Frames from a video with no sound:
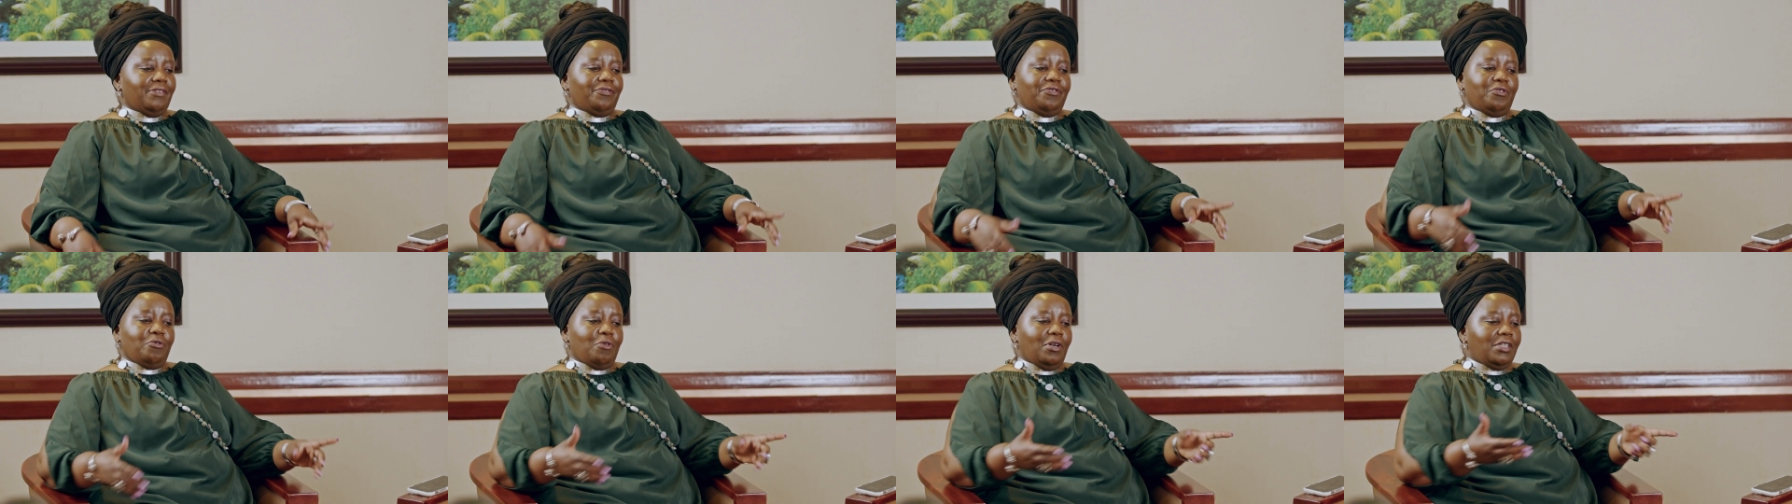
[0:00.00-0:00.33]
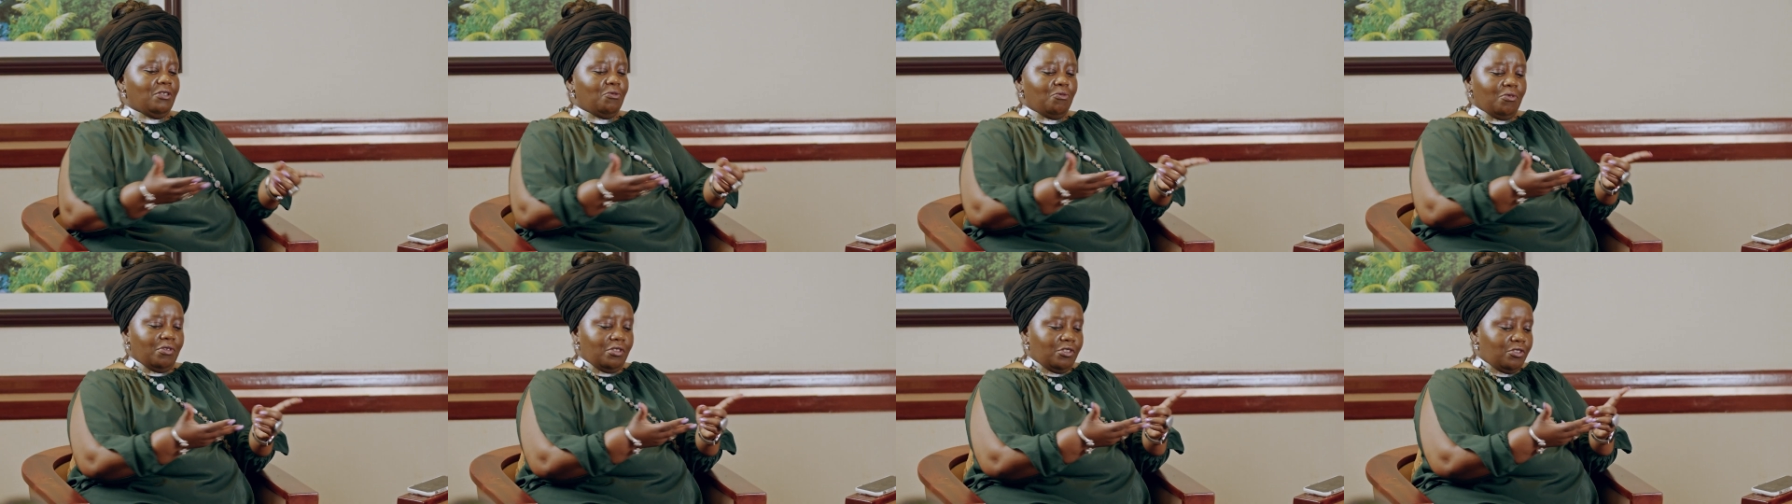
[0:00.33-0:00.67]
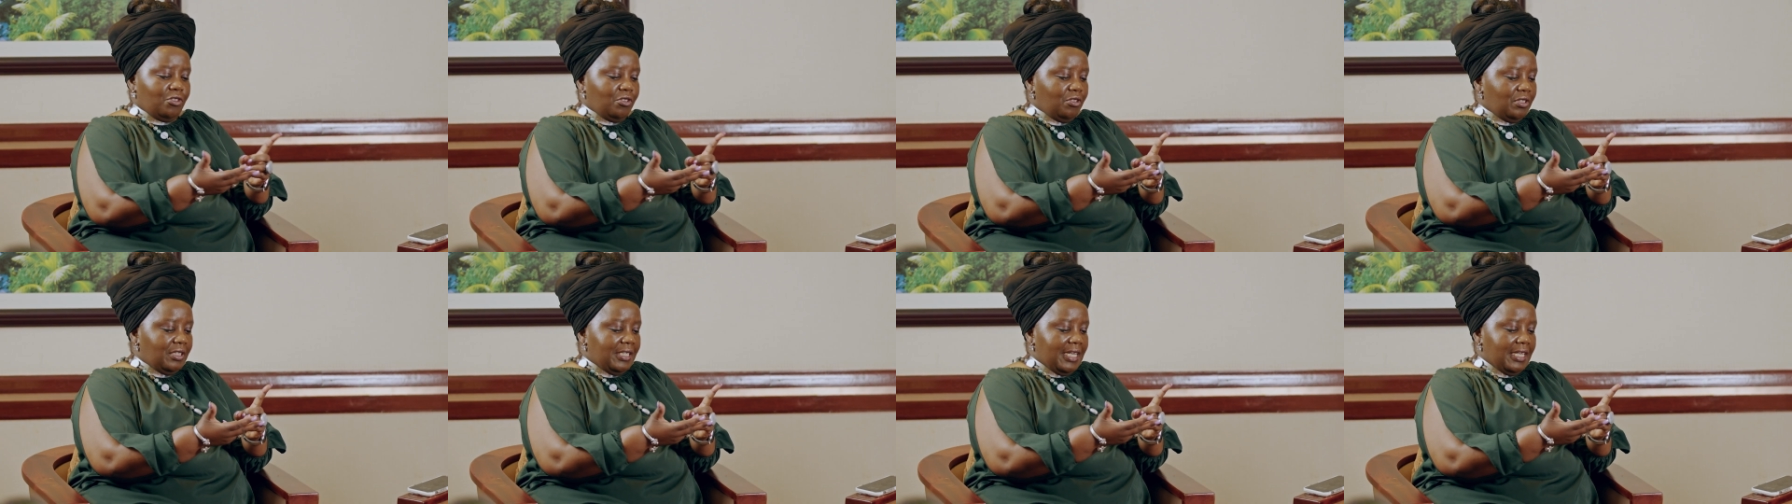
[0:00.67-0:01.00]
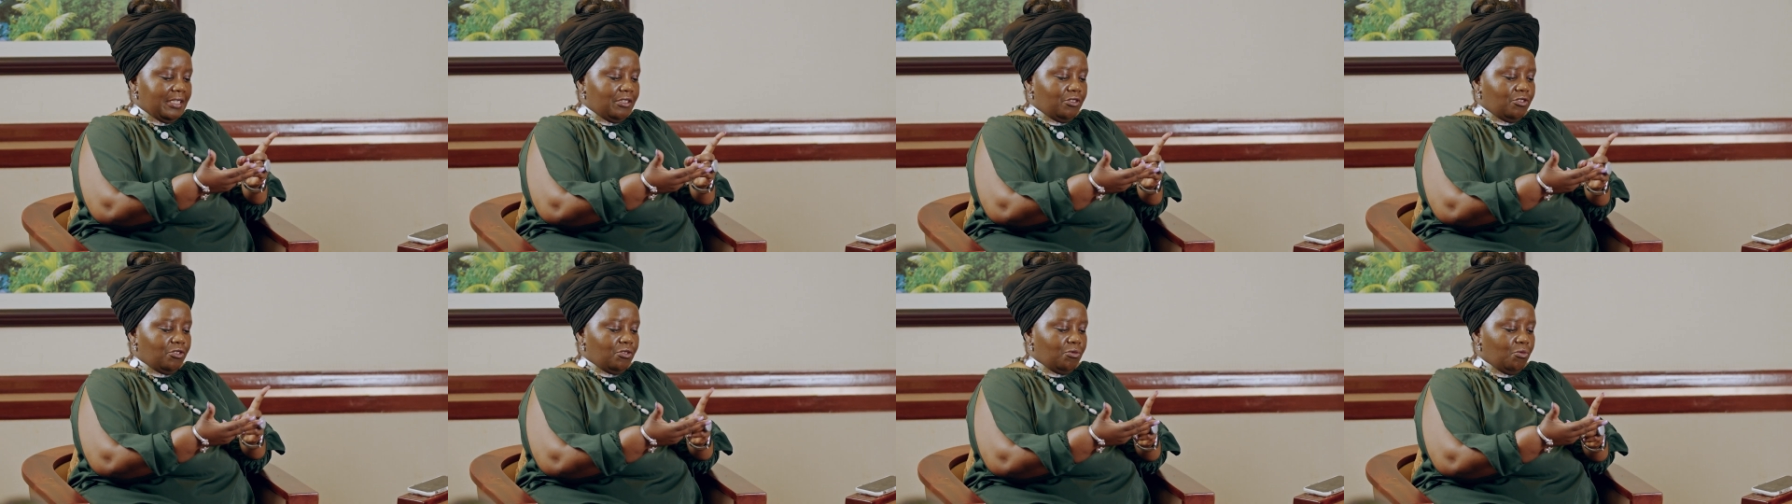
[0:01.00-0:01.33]
If you want to do,
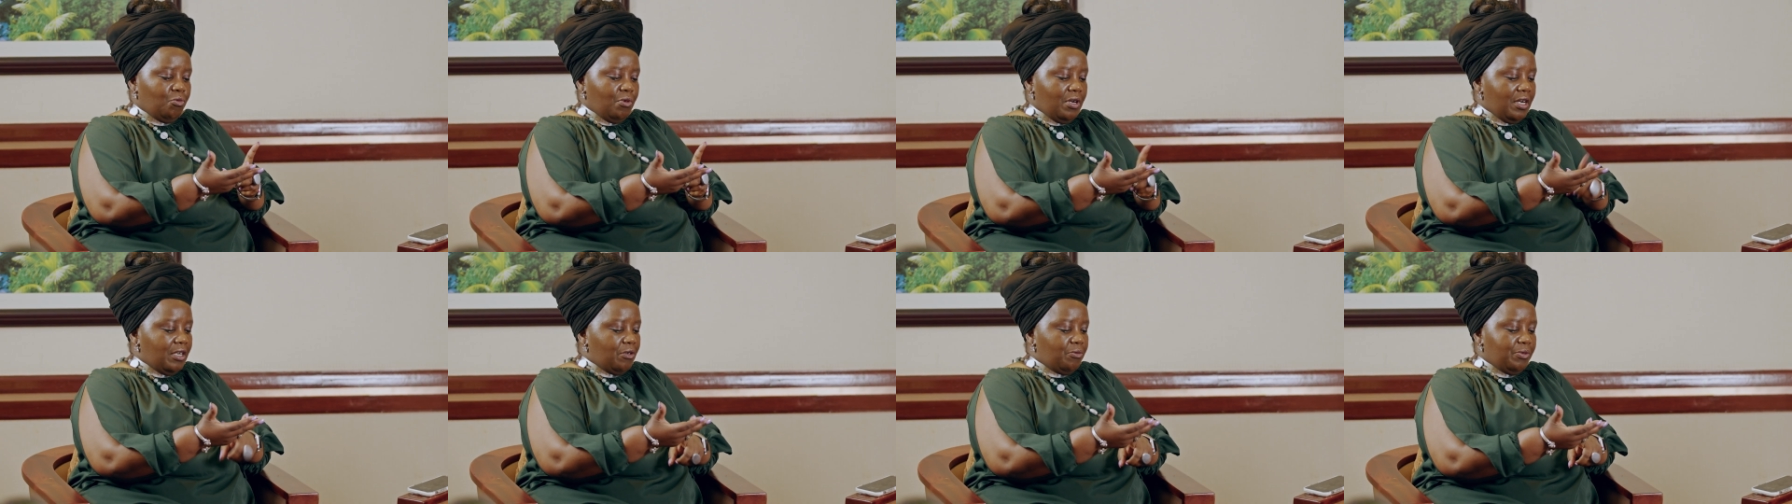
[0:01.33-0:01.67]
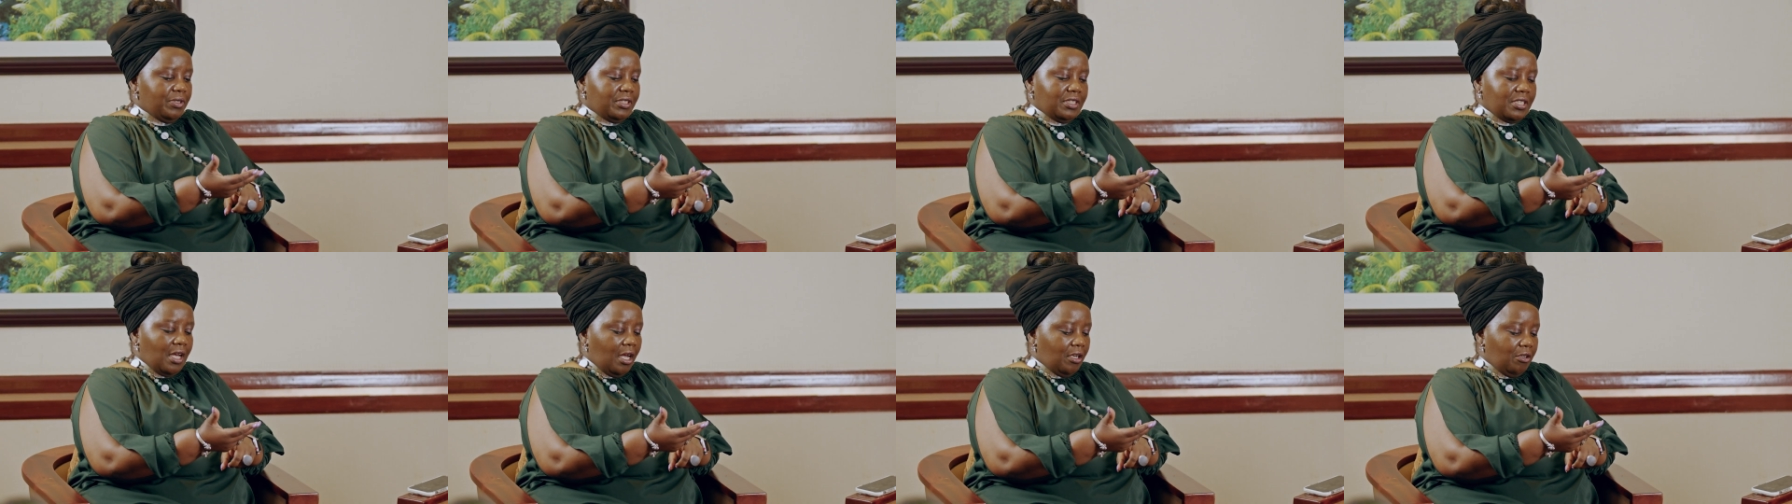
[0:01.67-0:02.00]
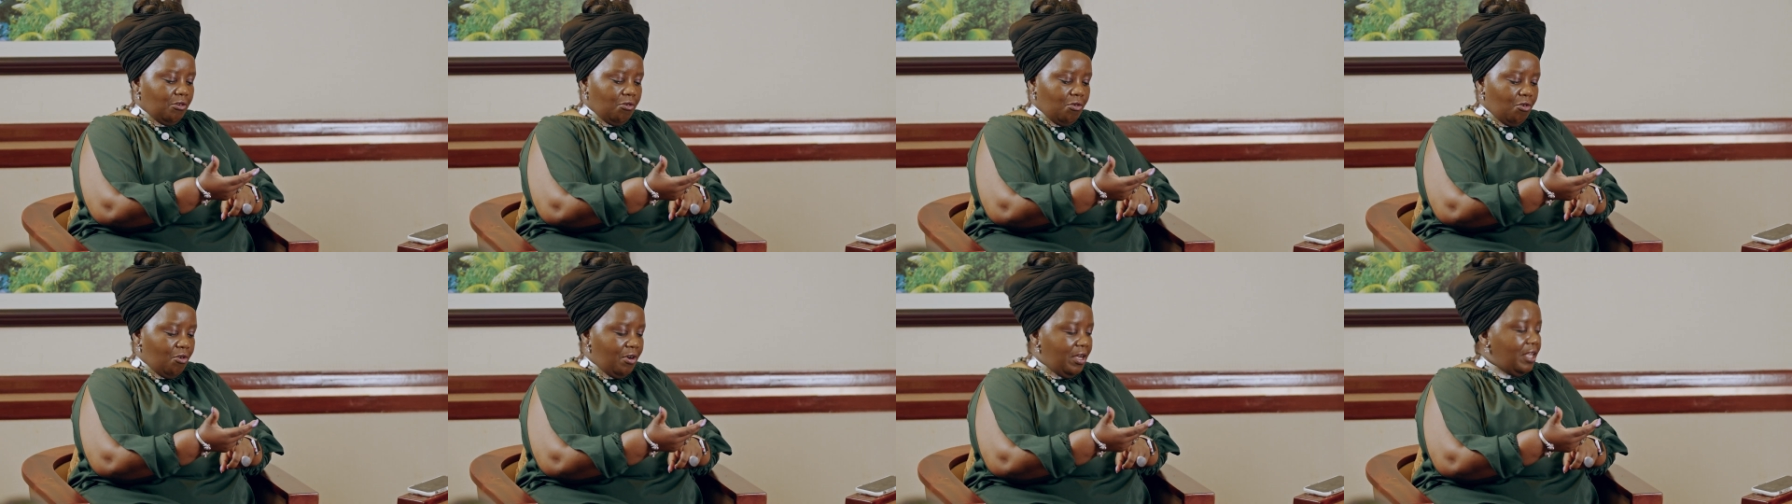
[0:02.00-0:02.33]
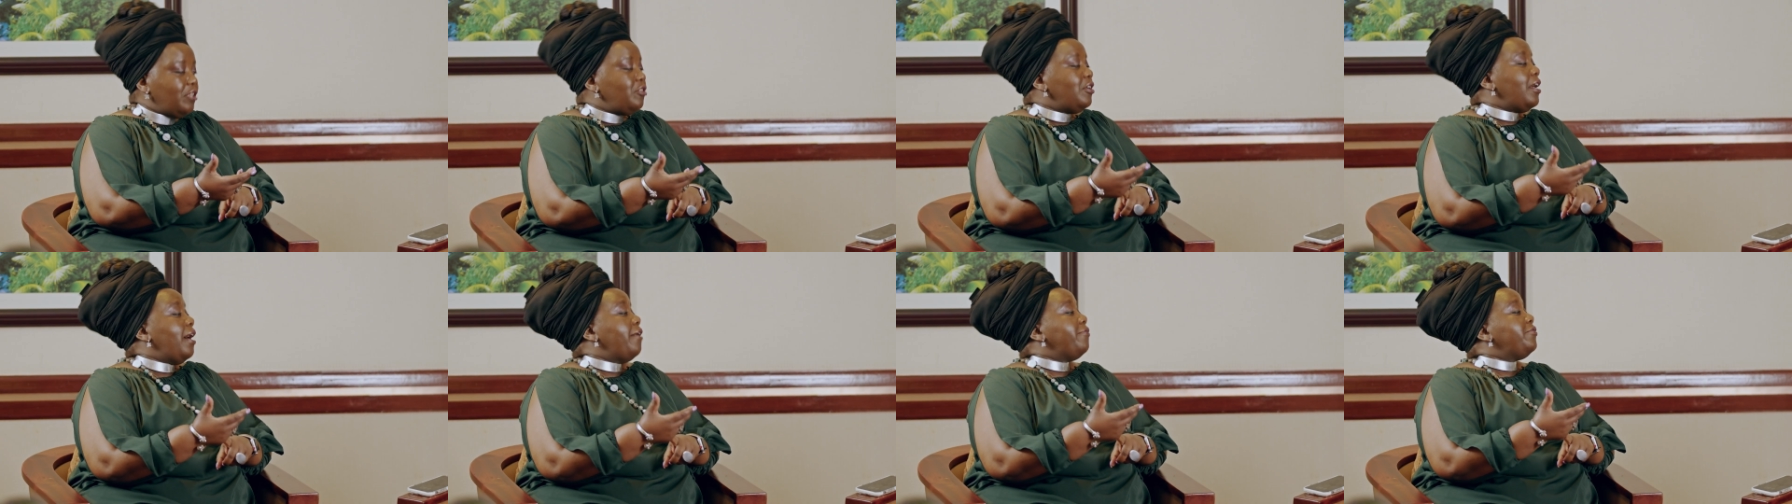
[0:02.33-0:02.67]
get work with Tullow
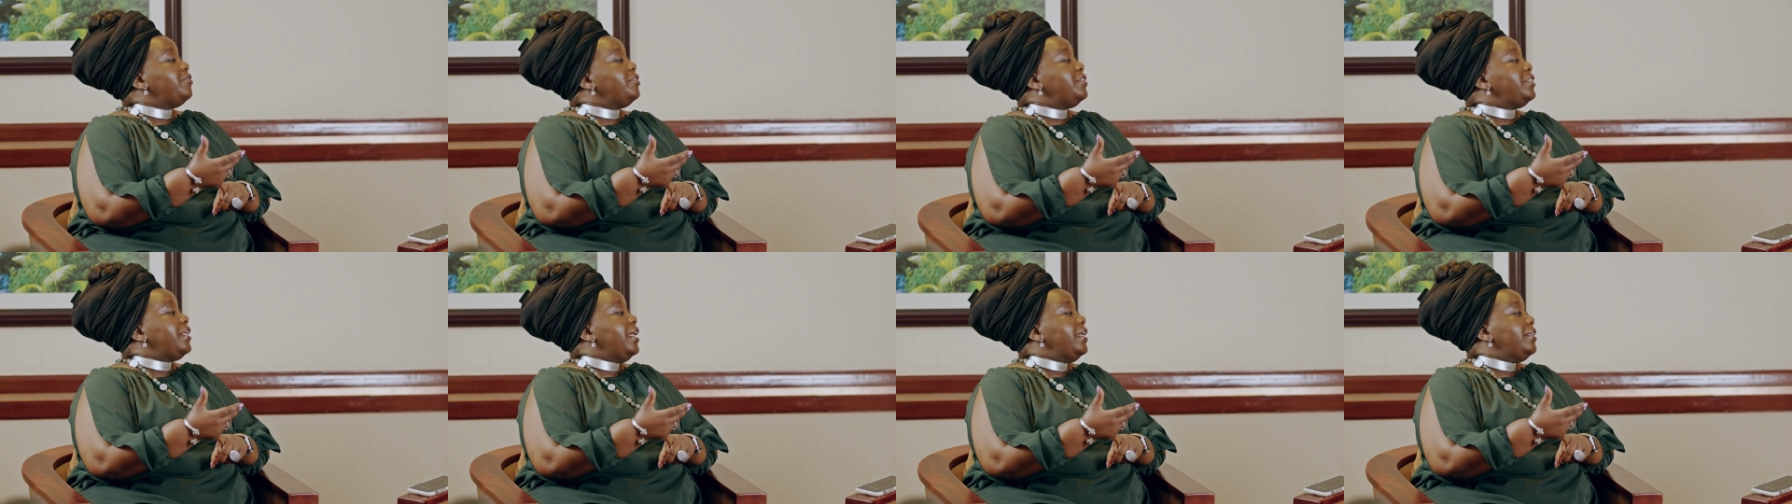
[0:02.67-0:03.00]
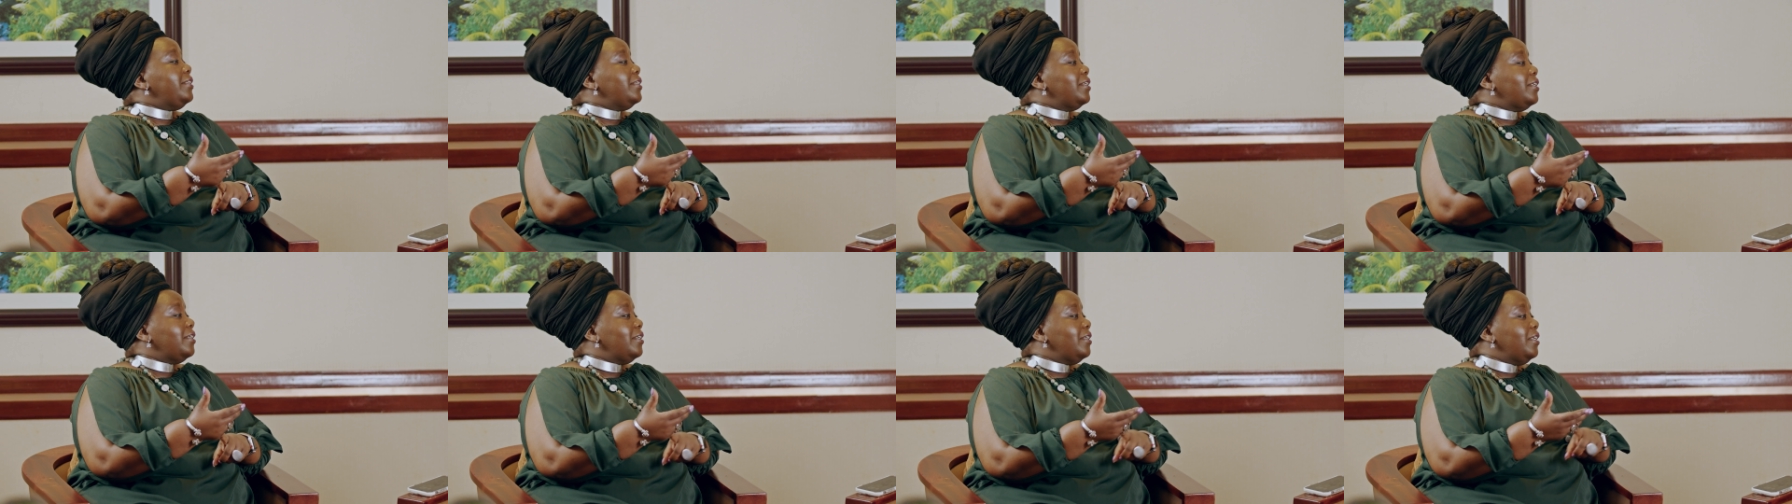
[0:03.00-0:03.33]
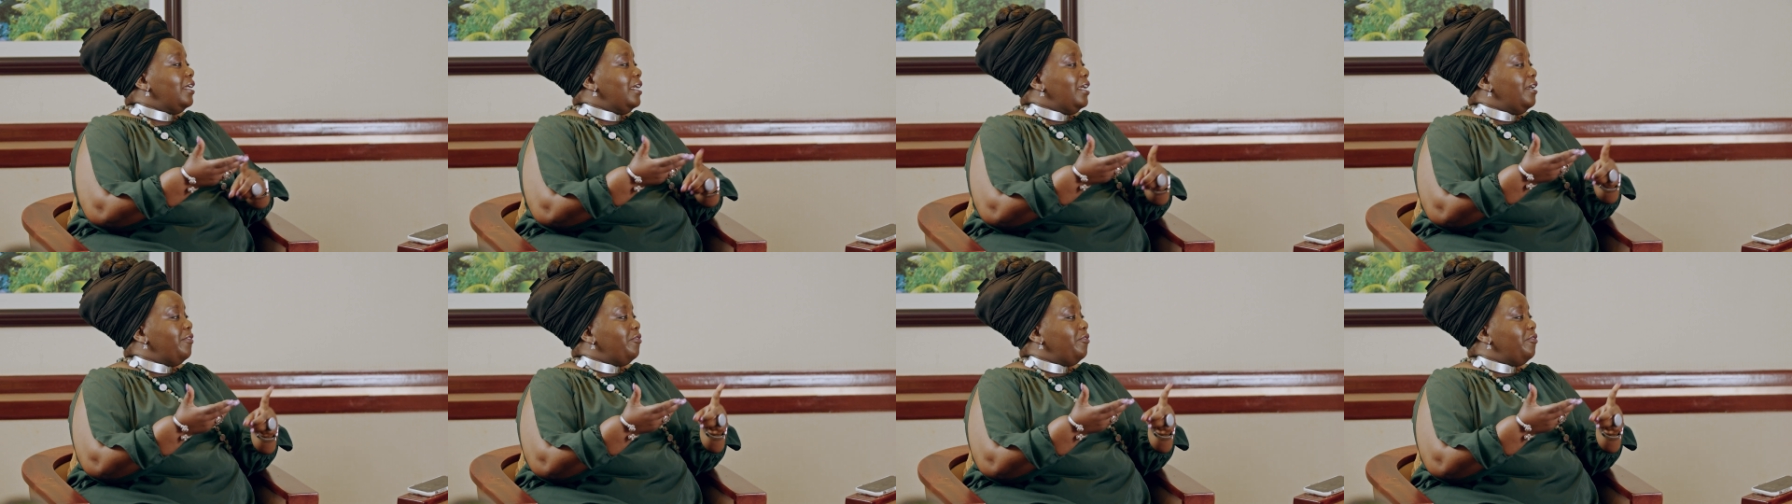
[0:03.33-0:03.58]
Oil, you have to tender.